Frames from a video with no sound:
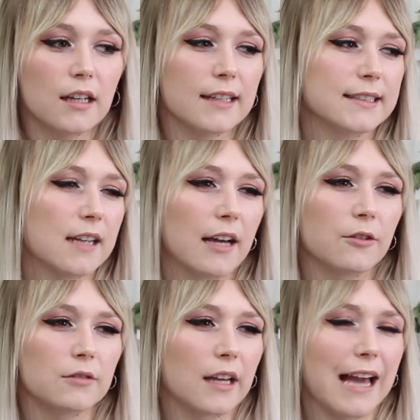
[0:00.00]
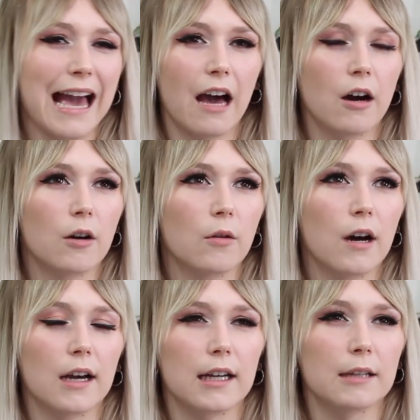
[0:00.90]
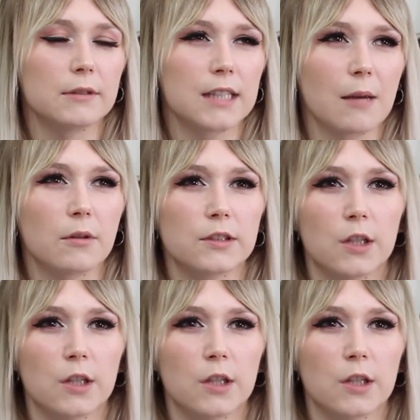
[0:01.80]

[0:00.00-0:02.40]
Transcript: It's titled like how I was able to